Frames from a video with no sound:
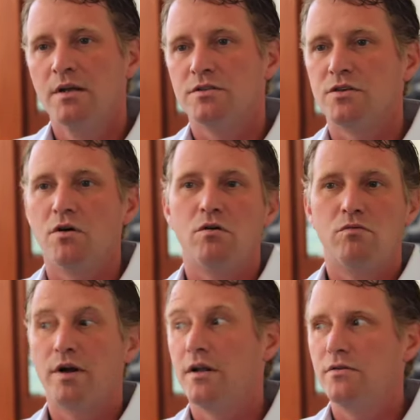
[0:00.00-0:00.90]
So
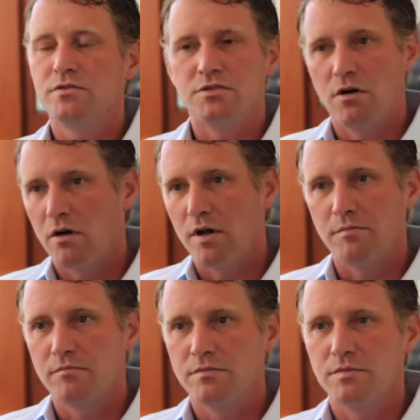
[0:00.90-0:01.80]
when a new
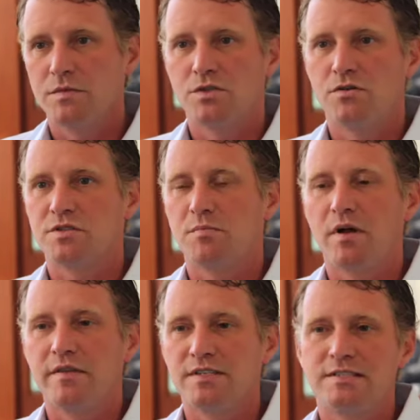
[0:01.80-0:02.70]
startup shows up
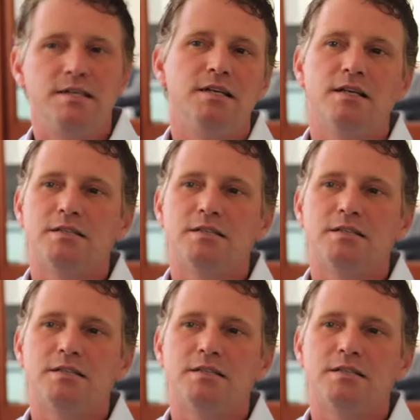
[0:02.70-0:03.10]
on the scene,